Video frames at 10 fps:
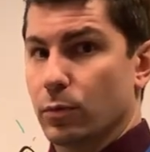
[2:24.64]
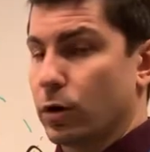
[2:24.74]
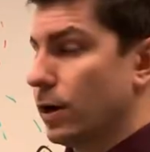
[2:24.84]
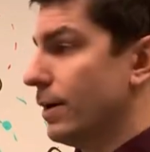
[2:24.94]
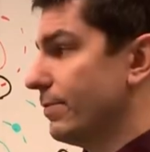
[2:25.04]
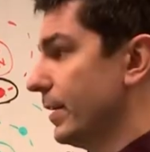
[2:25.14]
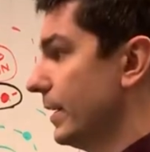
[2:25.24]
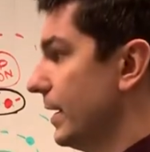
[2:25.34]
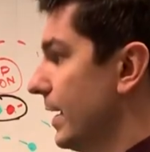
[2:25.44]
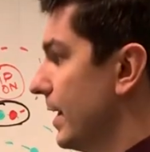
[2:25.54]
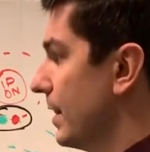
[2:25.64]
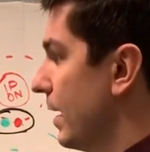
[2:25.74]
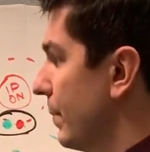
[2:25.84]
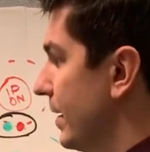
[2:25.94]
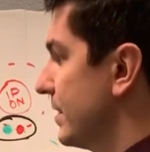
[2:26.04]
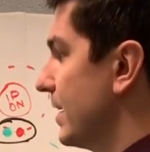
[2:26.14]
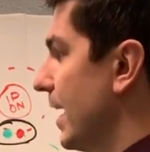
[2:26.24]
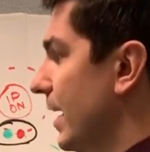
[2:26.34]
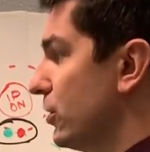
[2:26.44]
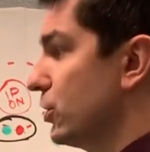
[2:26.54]
more often, that means the
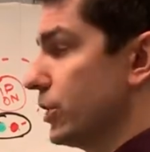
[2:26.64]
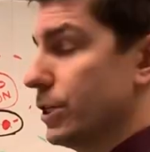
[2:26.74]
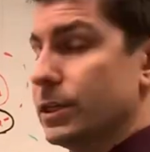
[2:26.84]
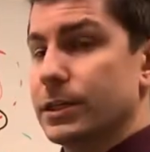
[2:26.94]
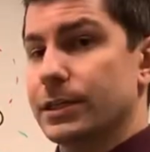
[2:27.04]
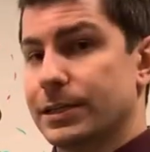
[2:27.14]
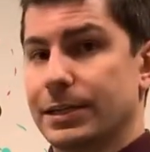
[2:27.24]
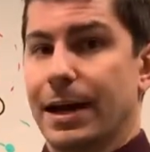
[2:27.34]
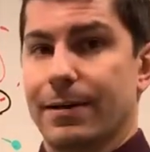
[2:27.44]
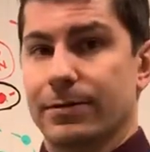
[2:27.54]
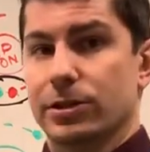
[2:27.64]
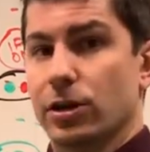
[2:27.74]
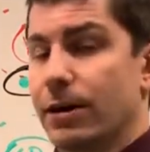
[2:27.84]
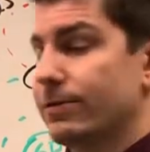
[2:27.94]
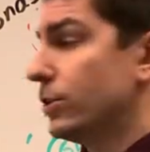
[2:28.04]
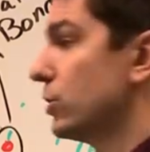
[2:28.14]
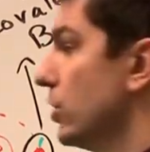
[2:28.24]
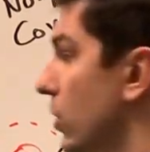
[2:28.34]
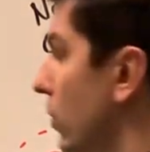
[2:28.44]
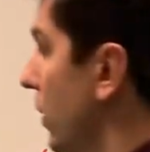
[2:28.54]
hydrogen doesn't have it as often, so